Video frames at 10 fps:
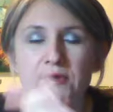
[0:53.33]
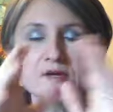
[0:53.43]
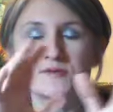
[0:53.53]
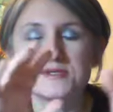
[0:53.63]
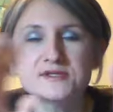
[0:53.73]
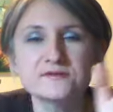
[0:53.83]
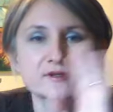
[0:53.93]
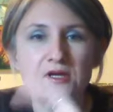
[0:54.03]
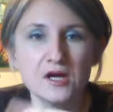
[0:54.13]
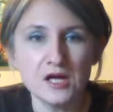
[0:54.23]
It comes in
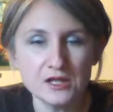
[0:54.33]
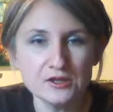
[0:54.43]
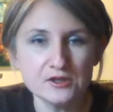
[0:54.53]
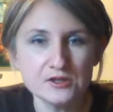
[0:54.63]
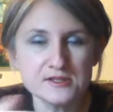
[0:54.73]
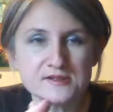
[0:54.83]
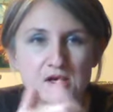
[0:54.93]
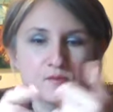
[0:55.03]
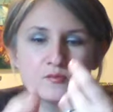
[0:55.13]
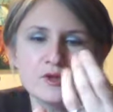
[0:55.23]
different colors:
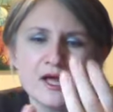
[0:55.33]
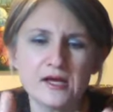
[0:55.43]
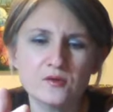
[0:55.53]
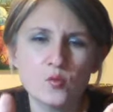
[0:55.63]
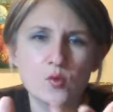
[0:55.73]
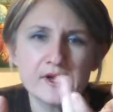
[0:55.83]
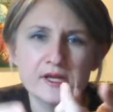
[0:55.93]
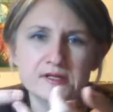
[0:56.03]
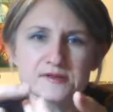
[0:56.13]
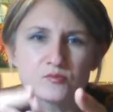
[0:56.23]
black,
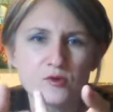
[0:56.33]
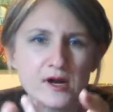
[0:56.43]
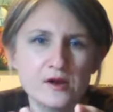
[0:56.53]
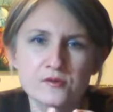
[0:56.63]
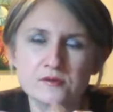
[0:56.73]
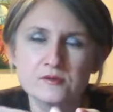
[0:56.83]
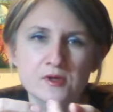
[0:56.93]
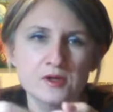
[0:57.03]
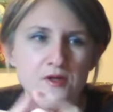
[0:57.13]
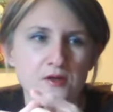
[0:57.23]
white, brown,
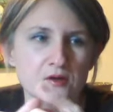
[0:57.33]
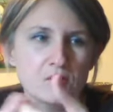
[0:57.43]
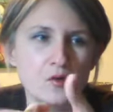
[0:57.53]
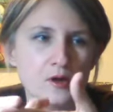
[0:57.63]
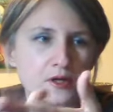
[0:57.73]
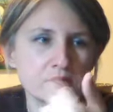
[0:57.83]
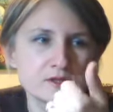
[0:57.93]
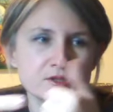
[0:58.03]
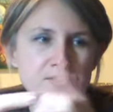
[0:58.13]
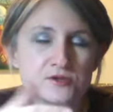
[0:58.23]
orange.